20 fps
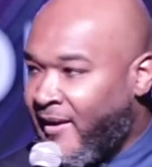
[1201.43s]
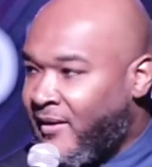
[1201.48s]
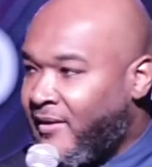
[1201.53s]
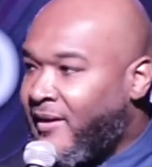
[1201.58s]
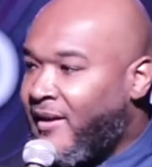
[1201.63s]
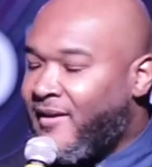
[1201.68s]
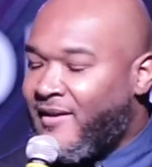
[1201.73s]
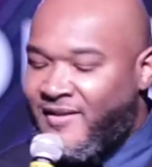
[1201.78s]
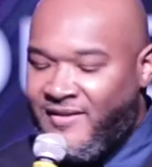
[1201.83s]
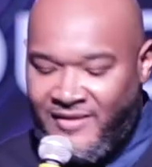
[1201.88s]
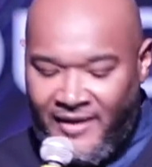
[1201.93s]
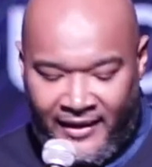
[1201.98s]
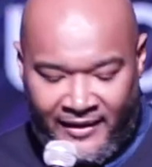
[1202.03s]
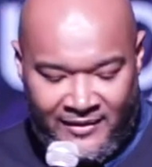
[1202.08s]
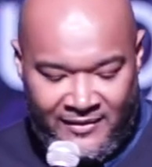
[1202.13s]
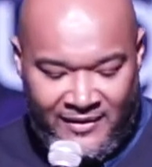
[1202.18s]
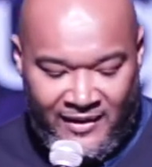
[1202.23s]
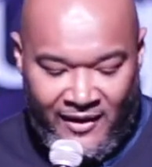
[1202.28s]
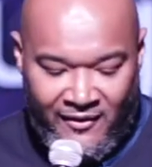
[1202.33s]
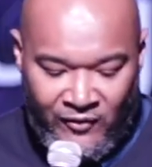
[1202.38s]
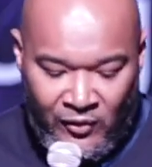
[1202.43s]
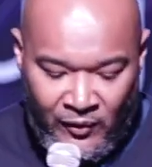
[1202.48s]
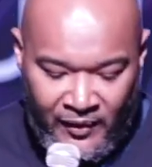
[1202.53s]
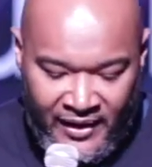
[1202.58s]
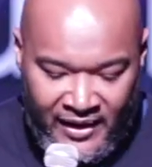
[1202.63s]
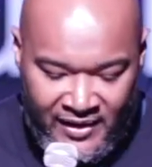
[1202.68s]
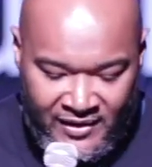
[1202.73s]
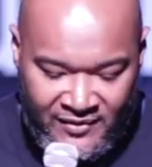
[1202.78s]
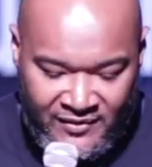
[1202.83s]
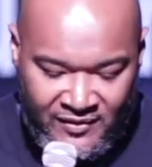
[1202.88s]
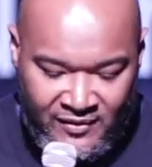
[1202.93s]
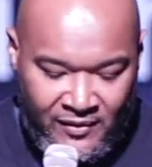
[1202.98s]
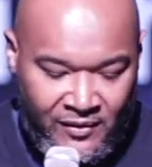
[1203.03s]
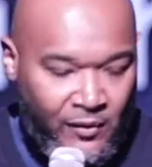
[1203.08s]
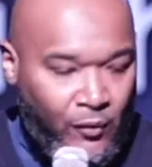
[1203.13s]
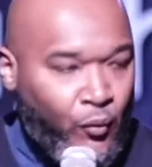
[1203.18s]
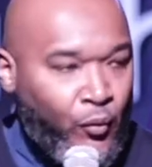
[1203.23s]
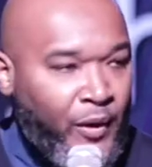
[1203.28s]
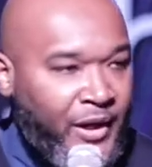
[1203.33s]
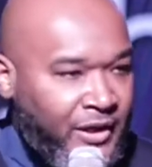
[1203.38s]
Then the second level is
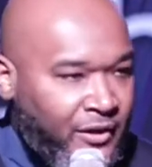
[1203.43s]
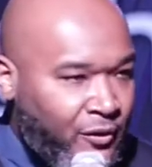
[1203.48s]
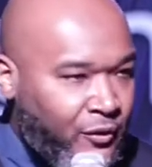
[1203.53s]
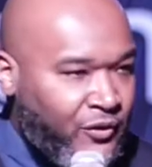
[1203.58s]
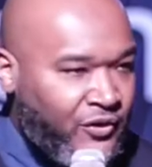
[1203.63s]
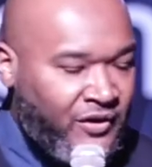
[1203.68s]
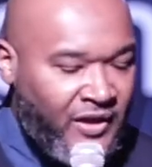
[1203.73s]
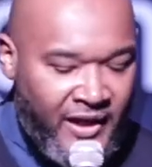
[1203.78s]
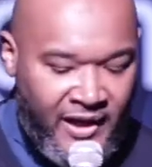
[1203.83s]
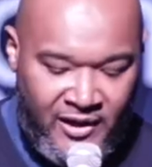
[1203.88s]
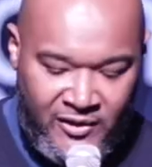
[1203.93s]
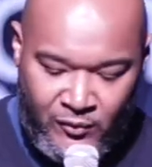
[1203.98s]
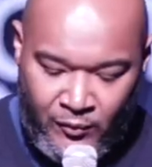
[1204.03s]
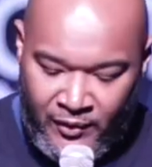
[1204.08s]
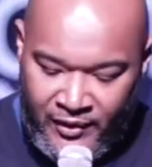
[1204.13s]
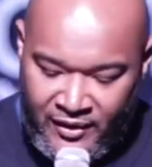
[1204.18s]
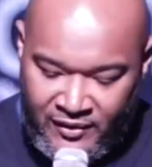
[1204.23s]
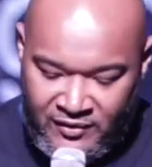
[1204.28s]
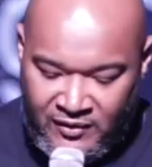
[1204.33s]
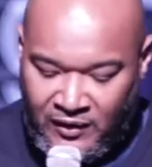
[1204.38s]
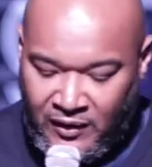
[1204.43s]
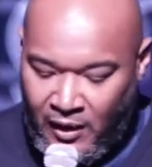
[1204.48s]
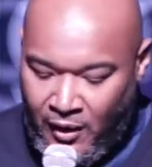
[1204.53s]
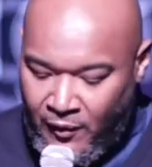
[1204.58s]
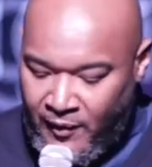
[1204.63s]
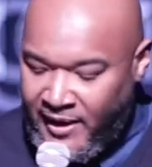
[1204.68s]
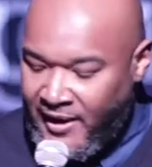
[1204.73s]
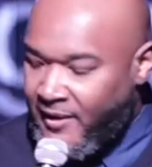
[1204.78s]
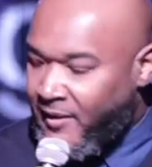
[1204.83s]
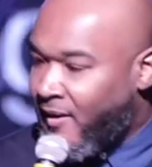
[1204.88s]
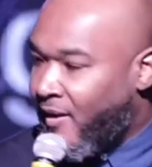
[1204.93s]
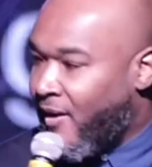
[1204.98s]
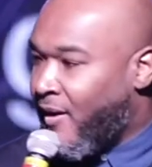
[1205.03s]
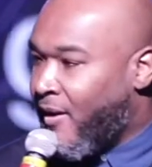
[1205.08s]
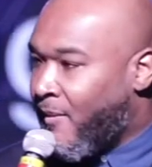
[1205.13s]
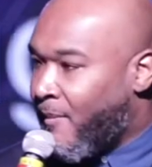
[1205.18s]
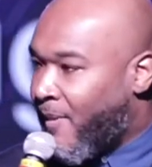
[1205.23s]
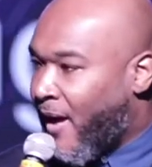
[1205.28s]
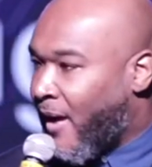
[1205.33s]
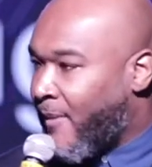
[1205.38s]
the we do stage where there's learning
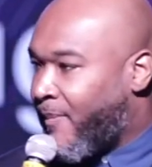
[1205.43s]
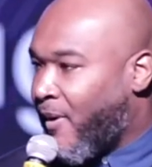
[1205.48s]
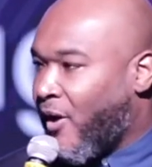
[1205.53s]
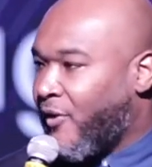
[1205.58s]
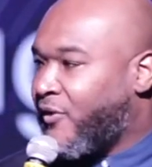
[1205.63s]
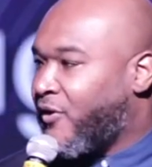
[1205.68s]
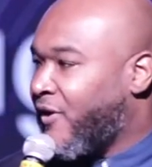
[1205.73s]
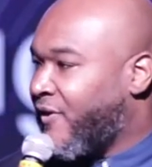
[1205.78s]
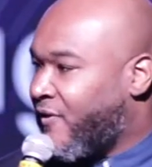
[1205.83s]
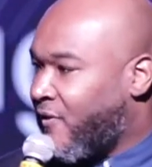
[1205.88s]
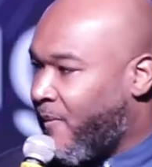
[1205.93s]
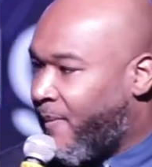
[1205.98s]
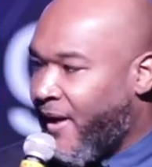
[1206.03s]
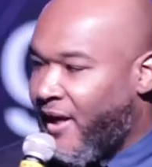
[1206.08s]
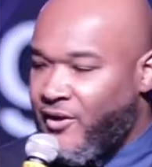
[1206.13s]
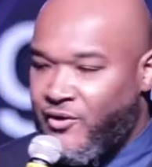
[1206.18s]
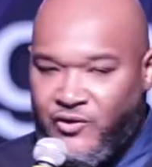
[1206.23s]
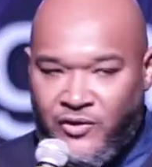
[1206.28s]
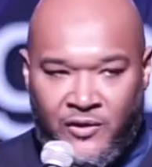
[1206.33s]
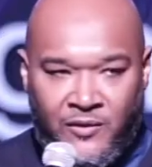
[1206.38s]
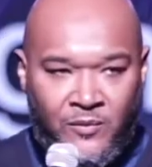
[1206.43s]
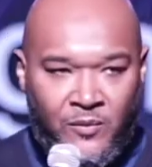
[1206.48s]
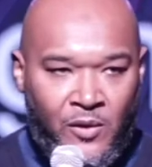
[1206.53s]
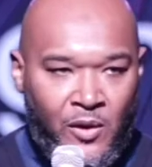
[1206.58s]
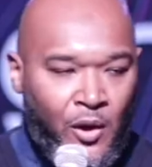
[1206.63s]
by participation.